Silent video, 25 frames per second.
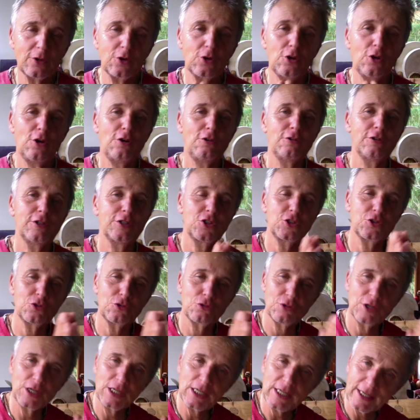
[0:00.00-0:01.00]
you
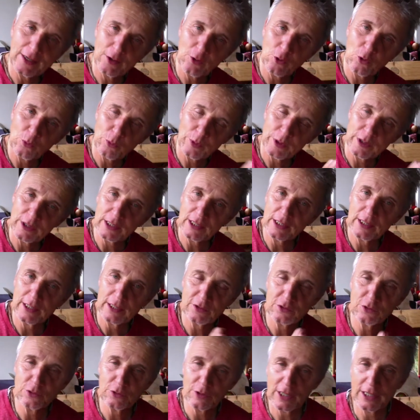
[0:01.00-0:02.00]
will all
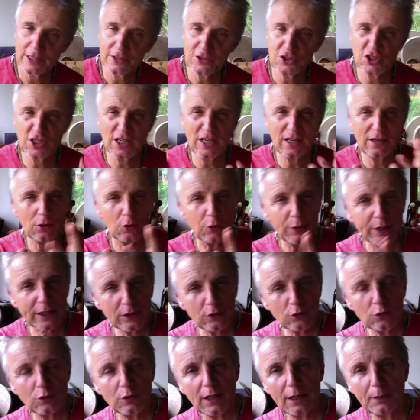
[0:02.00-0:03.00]
feel
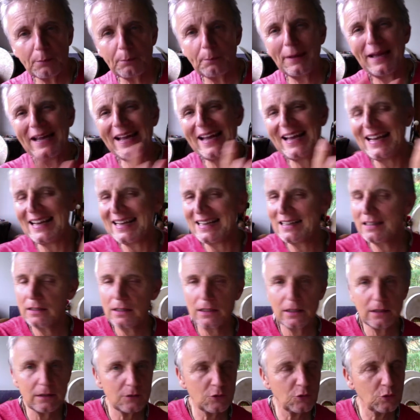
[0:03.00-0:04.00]
and sense